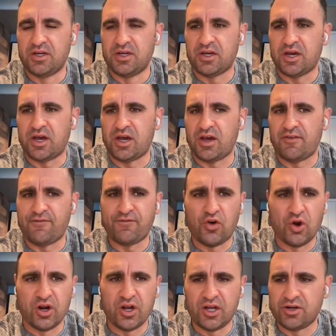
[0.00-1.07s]

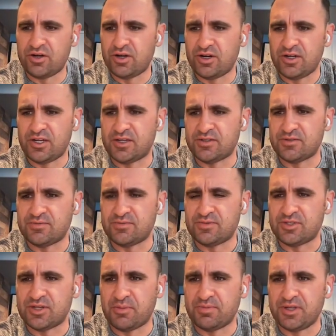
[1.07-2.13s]
400 and
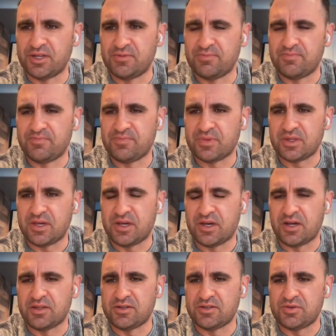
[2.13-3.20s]
something.
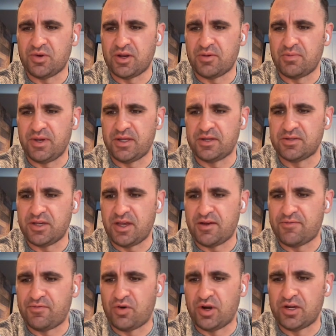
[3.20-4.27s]
There's quite a bit. Yeah,
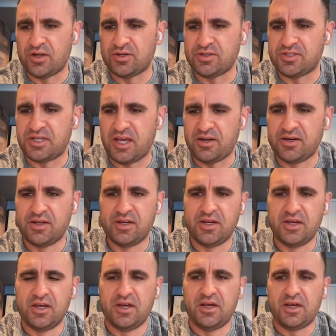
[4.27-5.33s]
410.
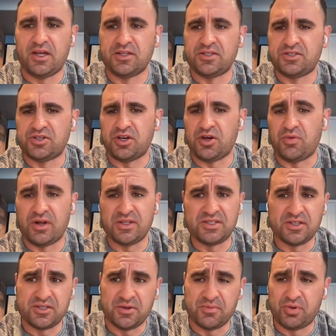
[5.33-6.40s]
And so once
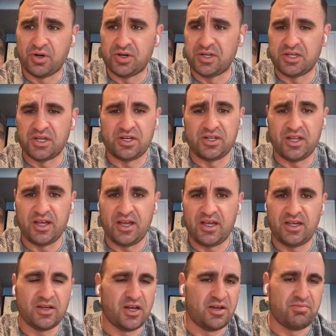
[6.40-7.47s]
it's imported into
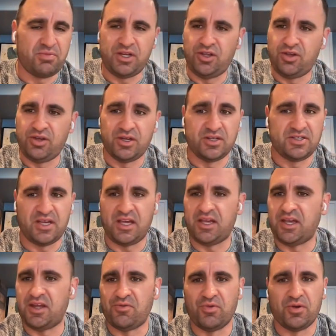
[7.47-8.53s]
Clay, I mean, you could take
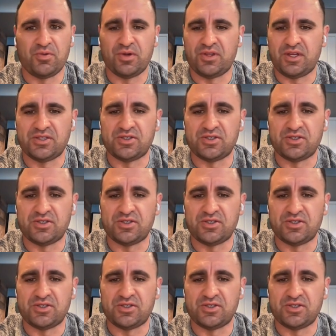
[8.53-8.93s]
it and run with it.